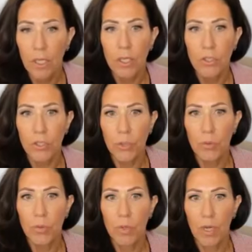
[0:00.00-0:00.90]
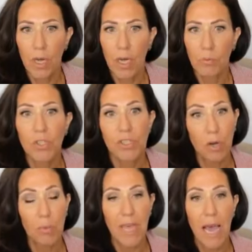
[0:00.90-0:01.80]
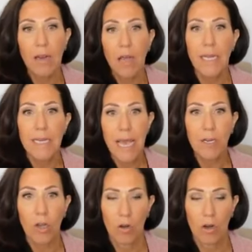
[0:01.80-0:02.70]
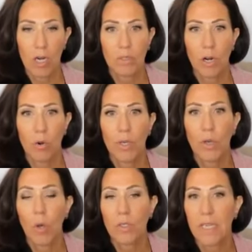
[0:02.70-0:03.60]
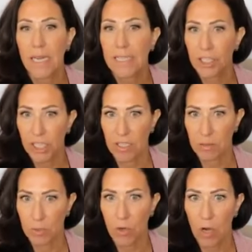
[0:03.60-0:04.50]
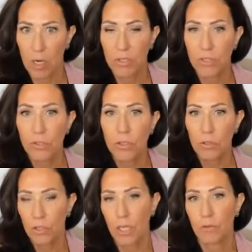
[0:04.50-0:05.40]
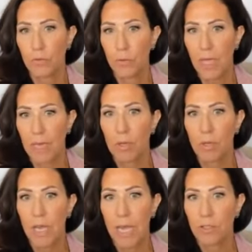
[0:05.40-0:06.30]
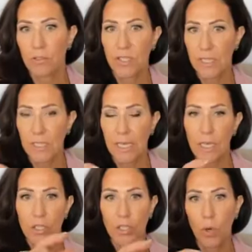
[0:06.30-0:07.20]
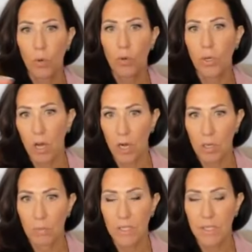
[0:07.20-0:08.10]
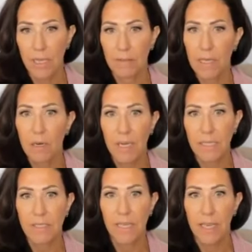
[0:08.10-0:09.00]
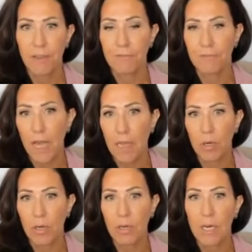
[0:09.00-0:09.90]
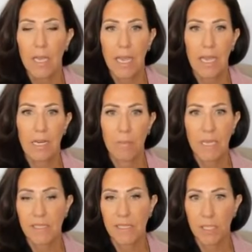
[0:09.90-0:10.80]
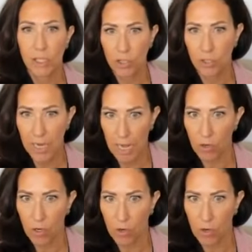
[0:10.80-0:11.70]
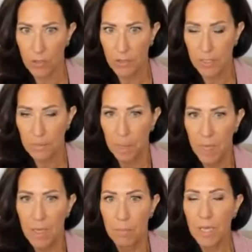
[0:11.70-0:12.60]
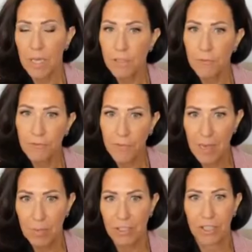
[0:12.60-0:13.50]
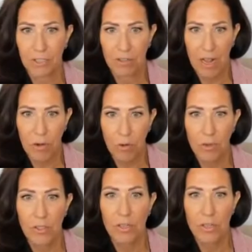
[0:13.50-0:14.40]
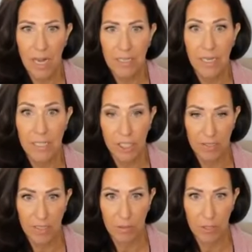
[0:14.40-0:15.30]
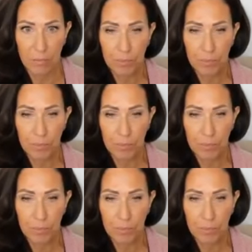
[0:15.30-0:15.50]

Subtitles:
So we'll start with that. Net carbs are what we call digestible carbs. So you can look on a food label and you'll see like total carbs, and then it might say fiber, and it might say sugar alcohols, because fiber and sugar alcohols are not digestible.